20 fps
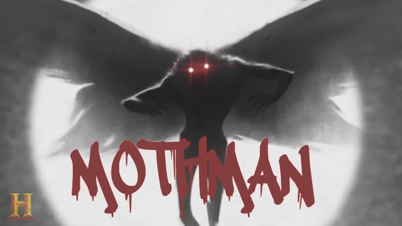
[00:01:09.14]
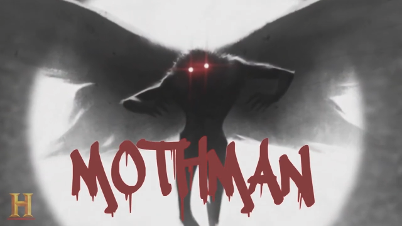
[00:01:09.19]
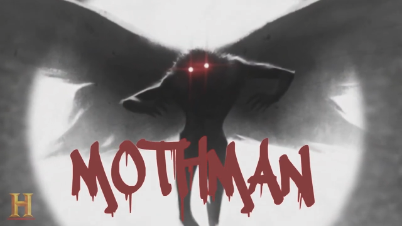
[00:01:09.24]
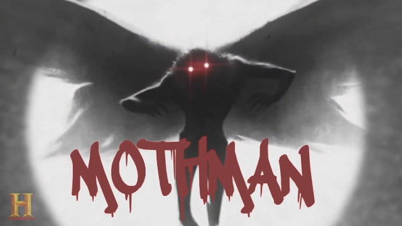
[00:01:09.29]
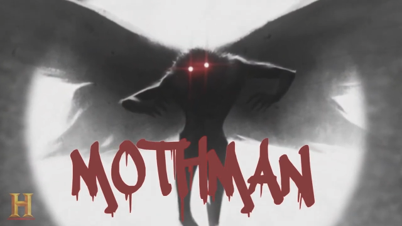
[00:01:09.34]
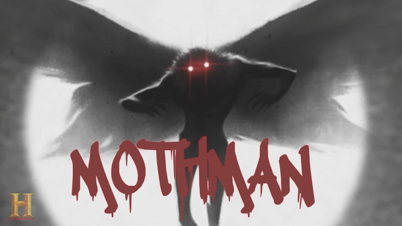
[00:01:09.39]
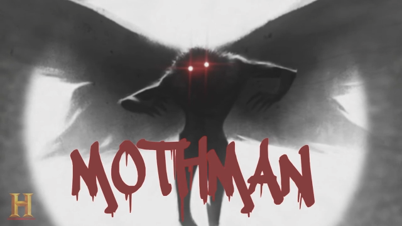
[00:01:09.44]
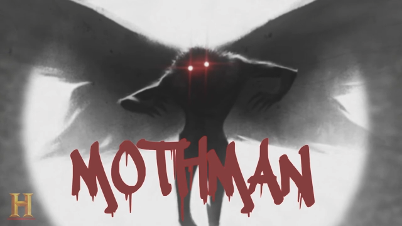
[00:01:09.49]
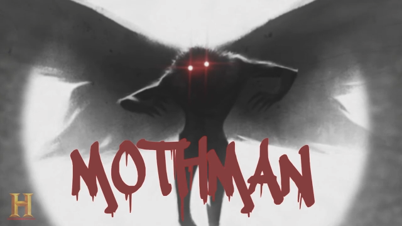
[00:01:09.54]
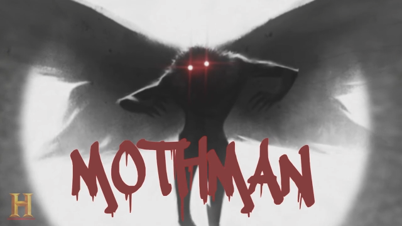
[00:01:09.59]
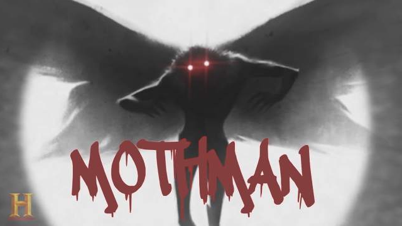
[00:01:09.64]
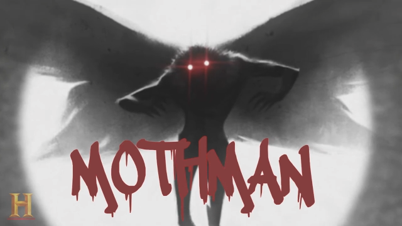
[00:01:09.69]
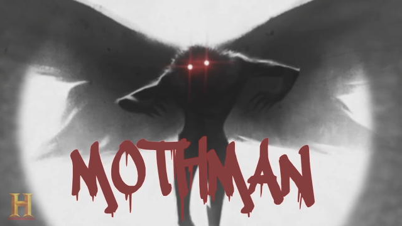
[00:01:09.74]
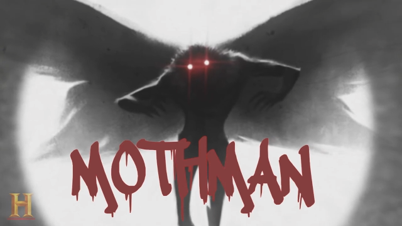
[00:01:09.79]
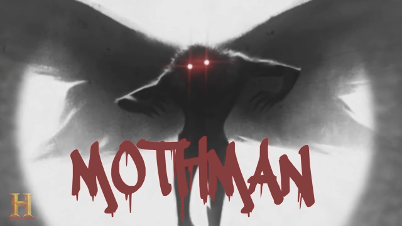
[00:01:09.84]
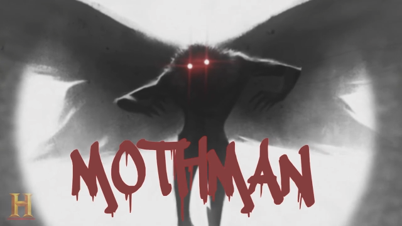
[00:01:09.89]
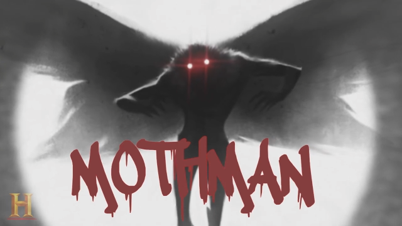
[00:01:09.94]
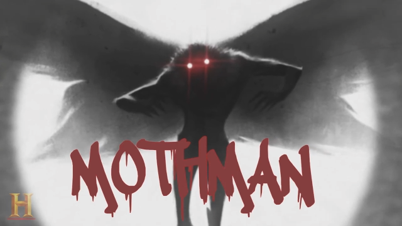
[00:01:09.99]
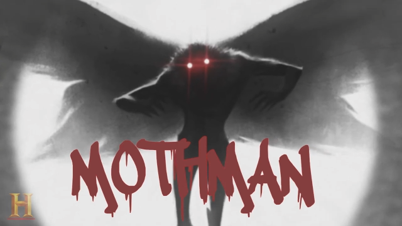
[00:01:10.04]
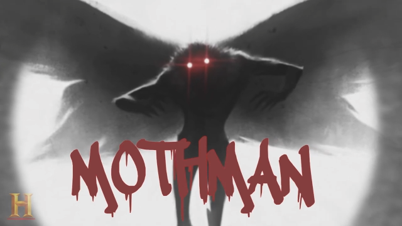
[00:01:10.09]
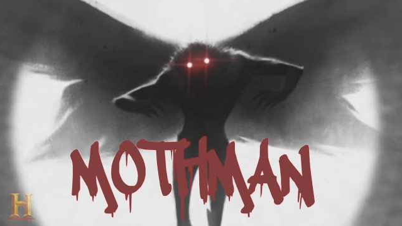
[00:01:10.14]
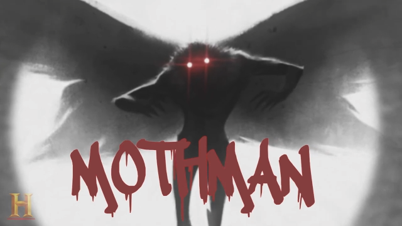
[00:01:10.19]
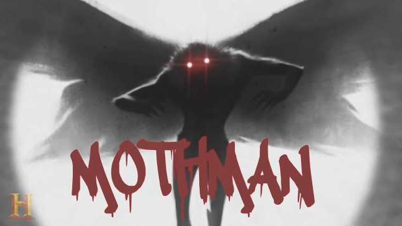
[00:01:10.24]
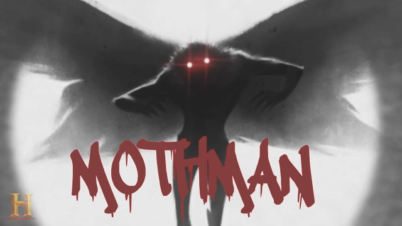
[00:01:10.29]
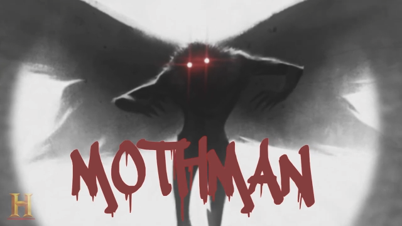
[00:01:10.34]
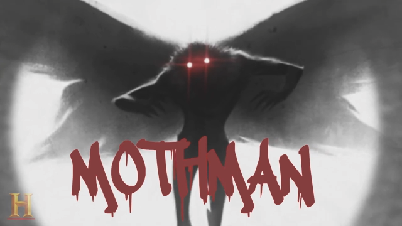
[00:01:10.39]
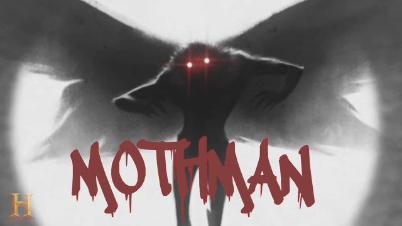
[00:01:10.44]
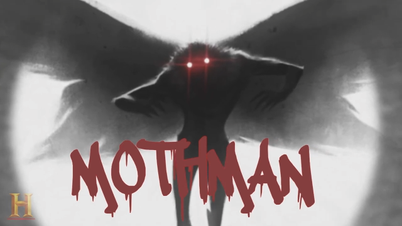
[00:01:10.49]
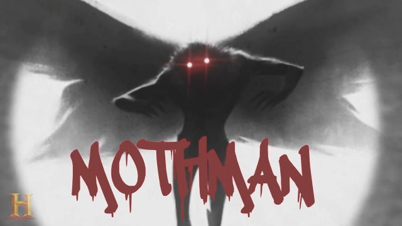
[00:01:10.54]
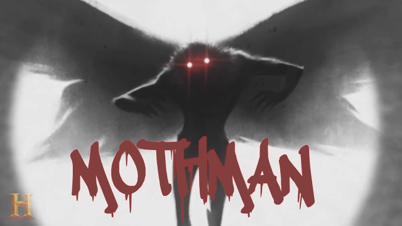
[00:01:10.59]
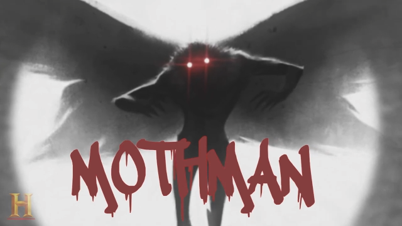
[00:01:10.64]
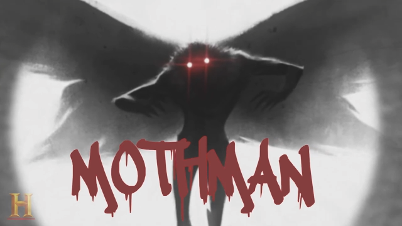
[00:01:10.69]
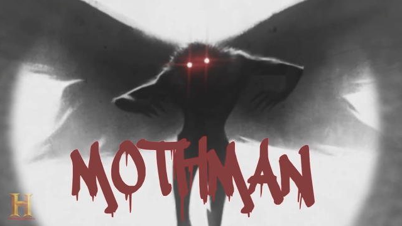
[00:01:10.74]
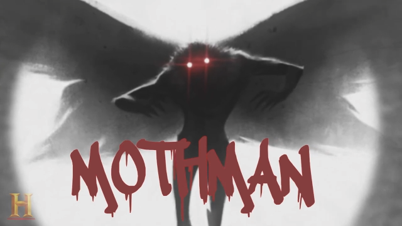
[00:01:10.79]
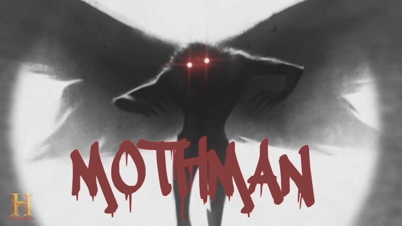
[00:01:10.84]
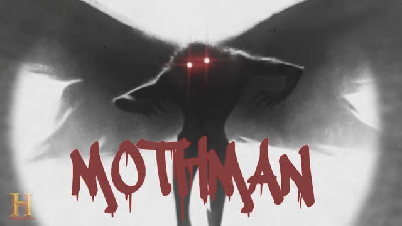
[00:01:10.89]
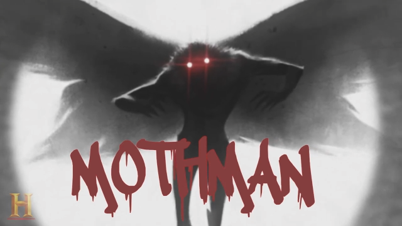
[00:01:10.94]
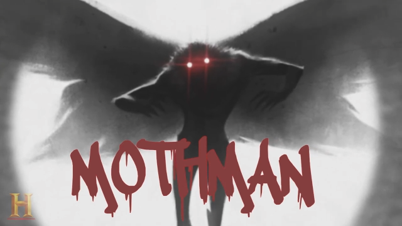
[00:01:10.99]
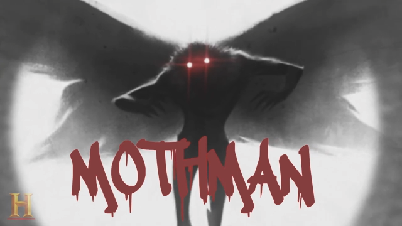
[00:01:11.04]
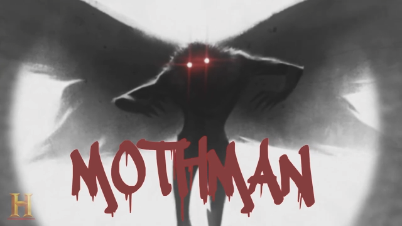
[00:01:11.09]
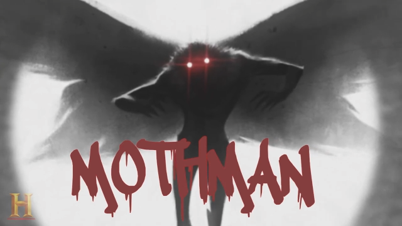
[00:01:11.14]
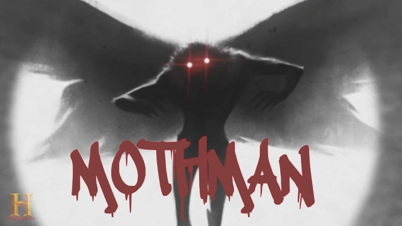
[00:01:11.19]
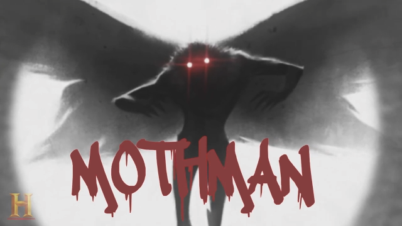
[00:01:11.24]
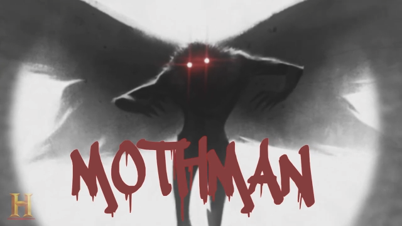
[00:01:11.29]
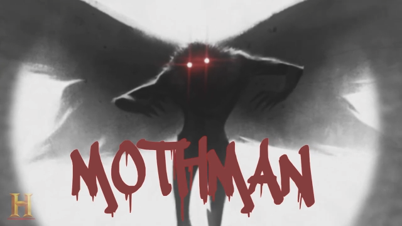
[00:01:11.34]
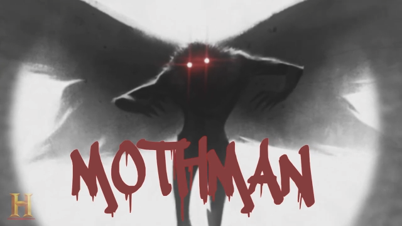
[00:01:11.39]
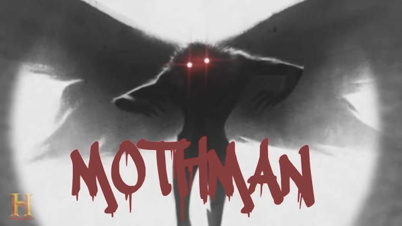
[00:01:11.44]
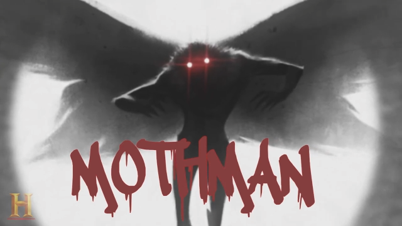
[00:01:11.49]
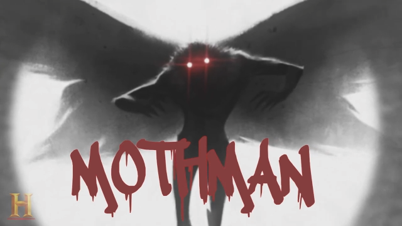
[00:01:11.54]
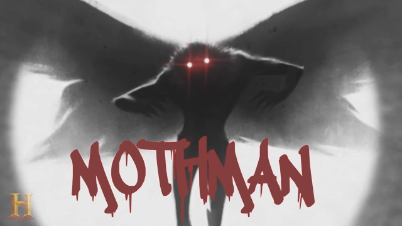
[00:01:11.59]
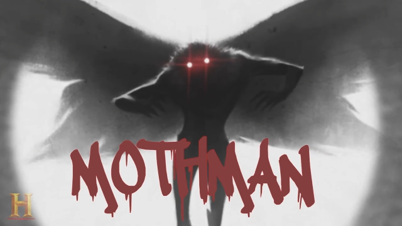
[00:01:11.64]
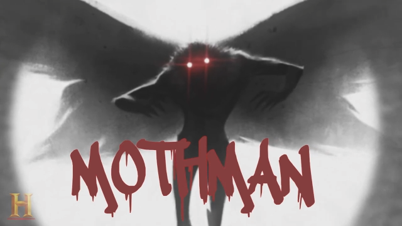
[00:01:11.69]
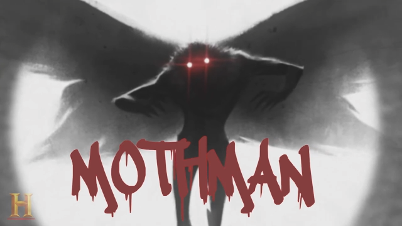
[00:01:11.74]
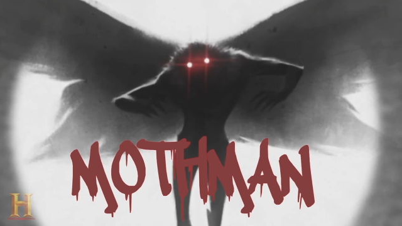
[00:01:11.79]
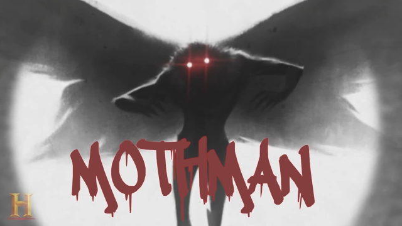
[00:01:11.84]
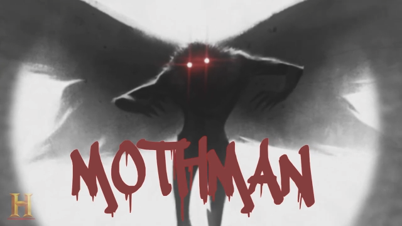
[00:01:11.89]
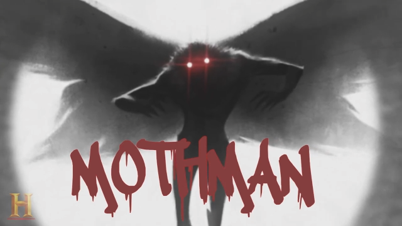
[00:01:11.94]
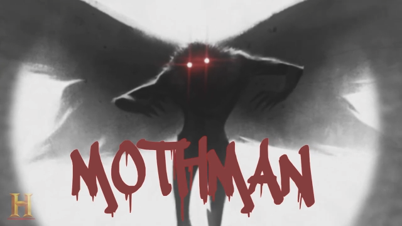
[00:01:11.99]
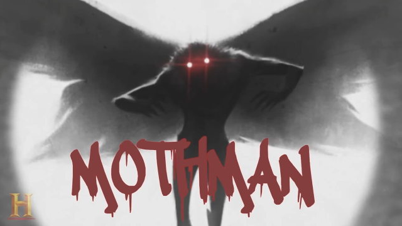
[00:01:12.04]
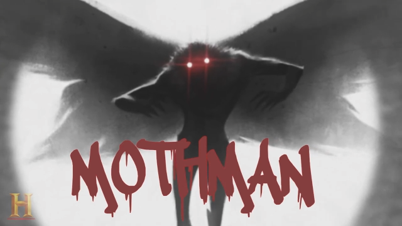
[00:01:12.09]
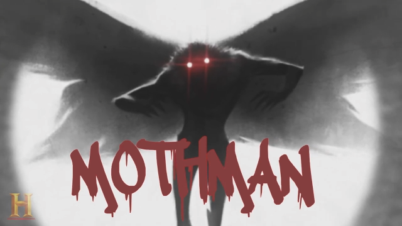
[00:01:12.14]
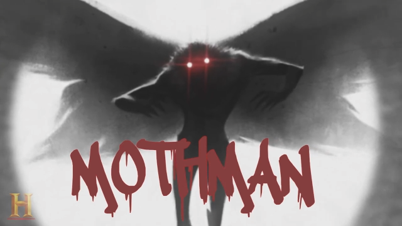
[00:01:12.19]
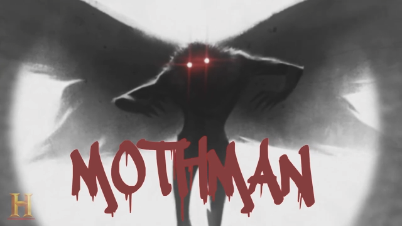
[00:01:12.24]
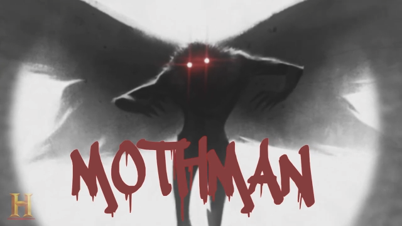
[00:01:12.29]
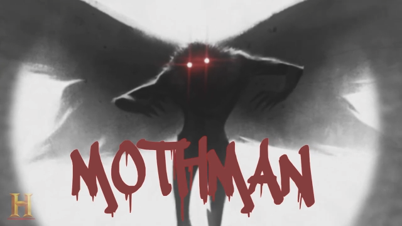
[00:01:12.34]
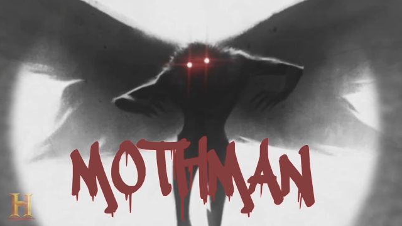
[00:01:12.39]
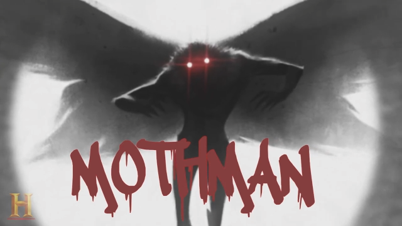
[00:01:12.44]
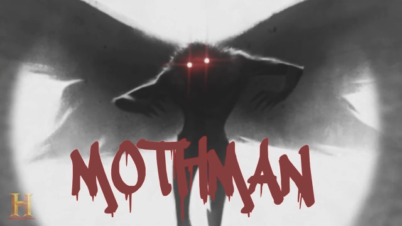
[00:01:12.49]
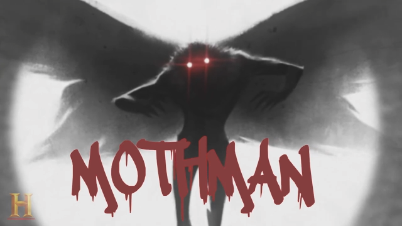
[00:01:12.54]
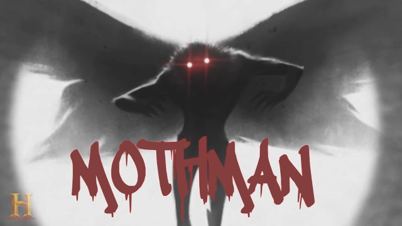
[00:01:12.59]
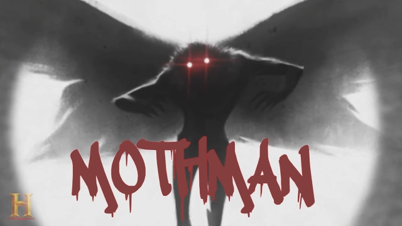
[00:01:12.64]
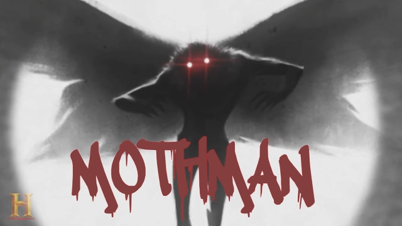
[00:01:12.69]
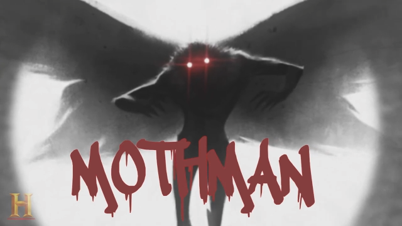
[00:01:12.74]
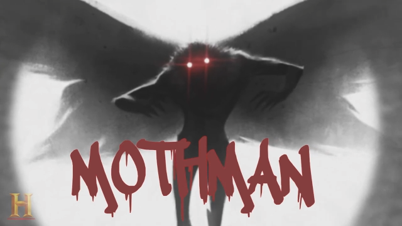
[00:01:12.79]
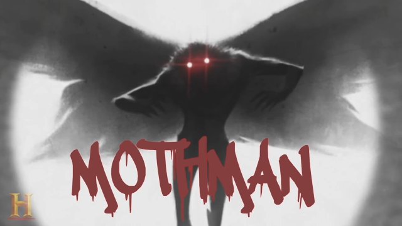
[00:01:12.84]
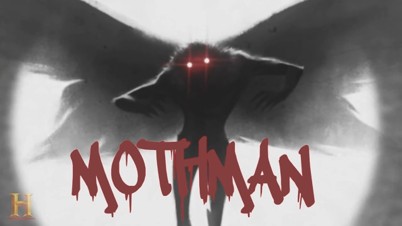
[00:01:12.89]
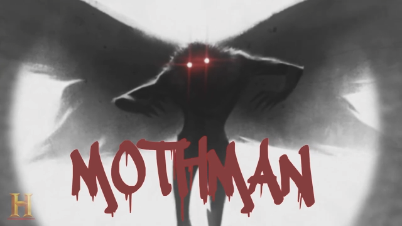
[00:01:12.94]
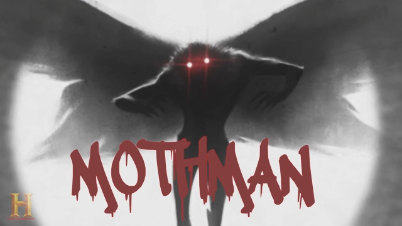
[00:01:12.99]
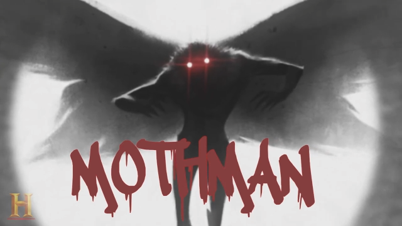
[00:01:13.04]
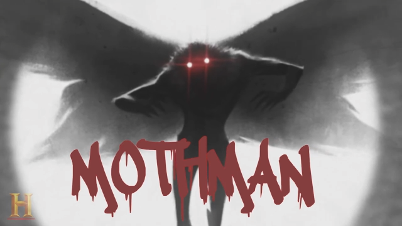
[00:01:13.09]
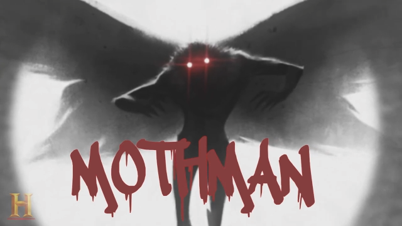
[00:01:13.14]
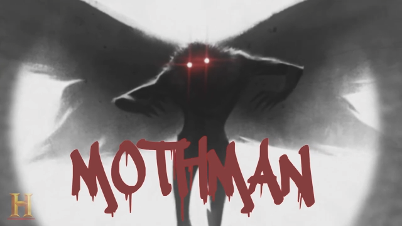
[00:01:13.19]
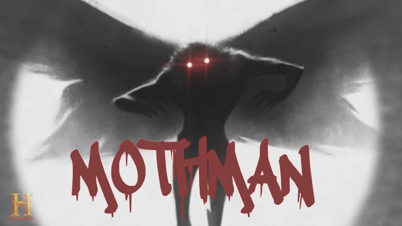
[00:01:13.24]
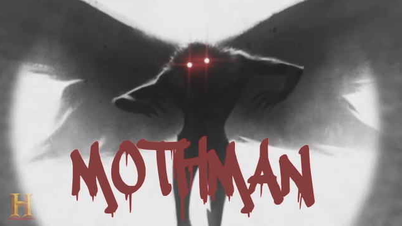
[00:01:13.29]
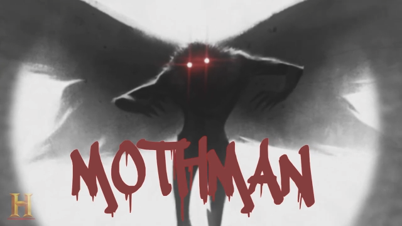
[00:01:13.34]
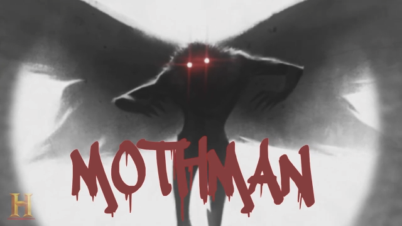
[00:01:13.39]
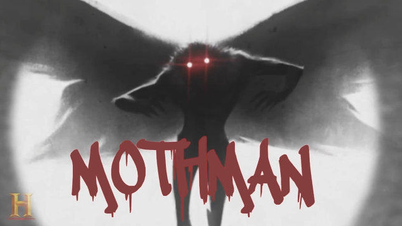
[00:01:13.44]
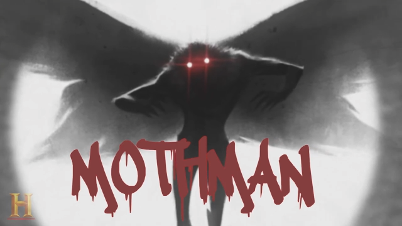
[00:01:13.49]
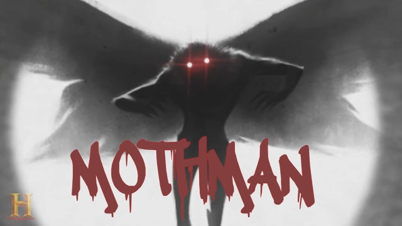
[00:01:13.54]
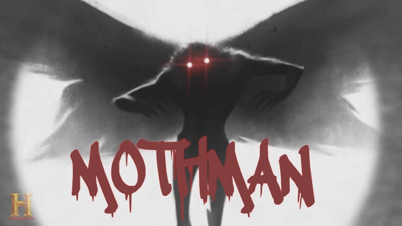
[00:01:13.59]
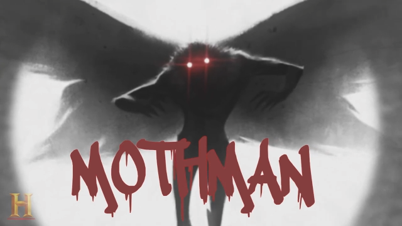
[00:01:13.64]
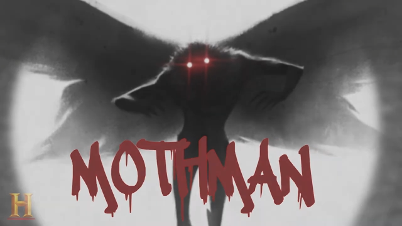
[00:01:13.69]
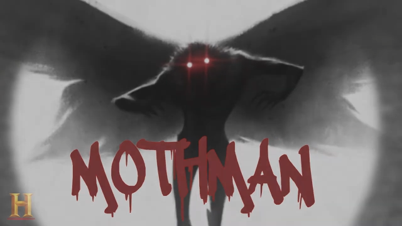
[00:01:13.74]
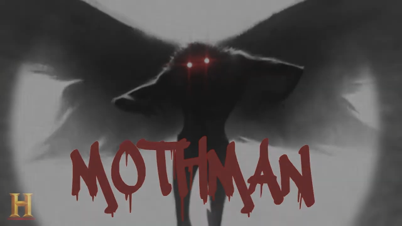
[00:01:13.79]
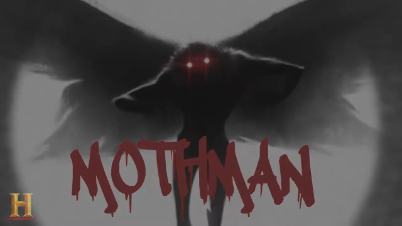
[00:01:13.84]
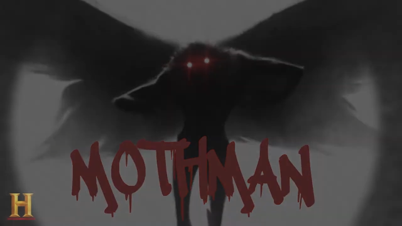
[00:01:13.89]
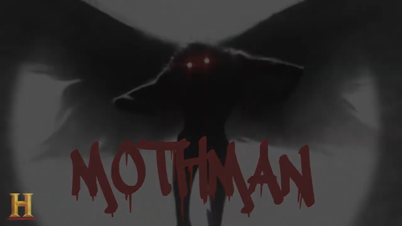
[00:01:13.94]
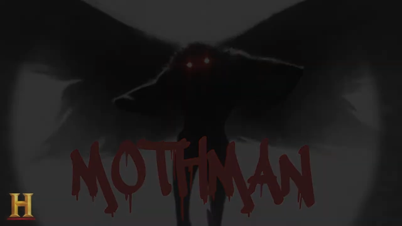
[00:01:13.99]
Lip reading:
[unreadable: no face in view]